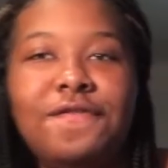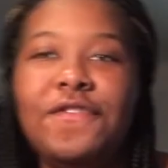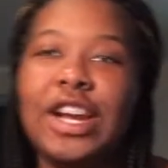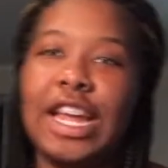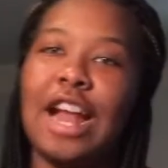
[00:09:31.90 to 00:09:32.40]

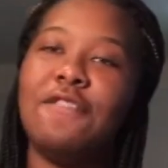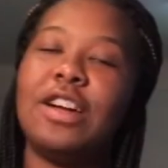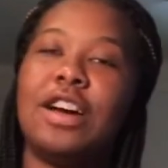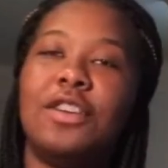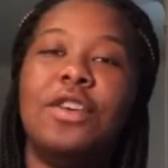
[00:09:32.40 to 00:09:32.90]
Freaking
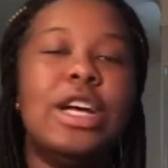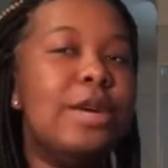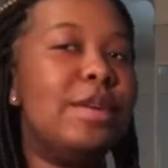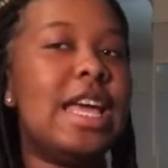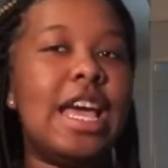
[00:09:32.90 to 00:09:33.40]
avocado.
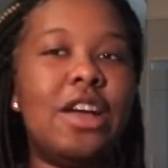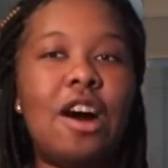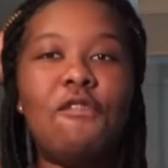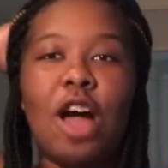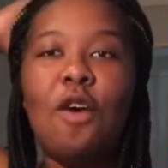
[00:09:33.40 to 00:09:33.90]
But yeah,
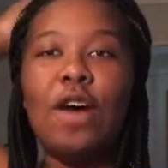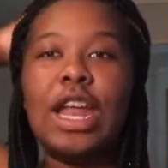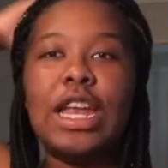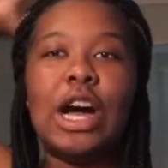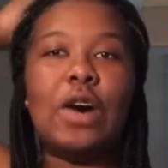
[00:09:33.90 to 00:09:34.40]
y'all, if y'all want
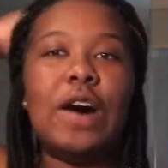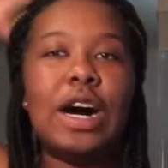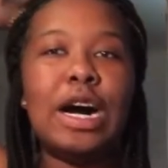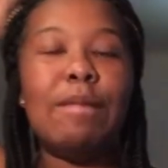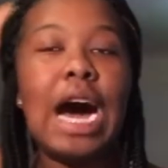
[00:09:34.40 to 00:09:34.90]
to know
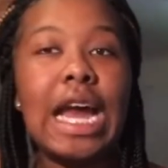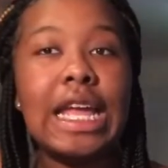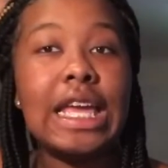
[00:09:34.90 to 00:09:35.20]
how to